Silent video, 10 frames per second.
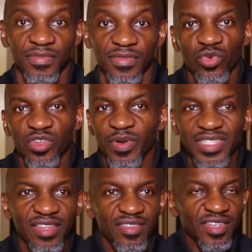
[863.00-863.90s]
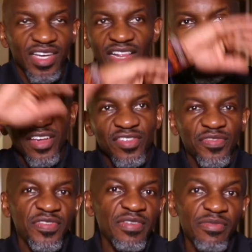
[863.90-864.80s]
What about the glass
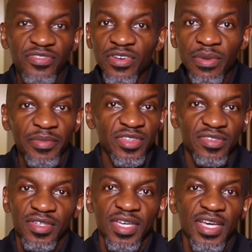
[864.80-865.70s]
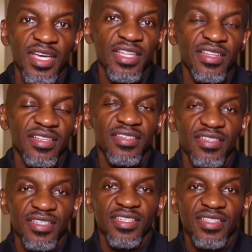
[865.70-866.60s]
firmament
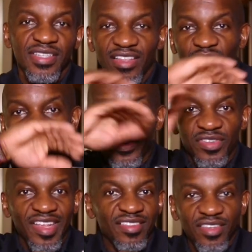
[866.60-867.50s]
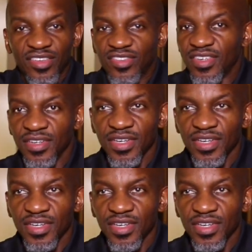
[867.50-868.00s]
that covers the disk?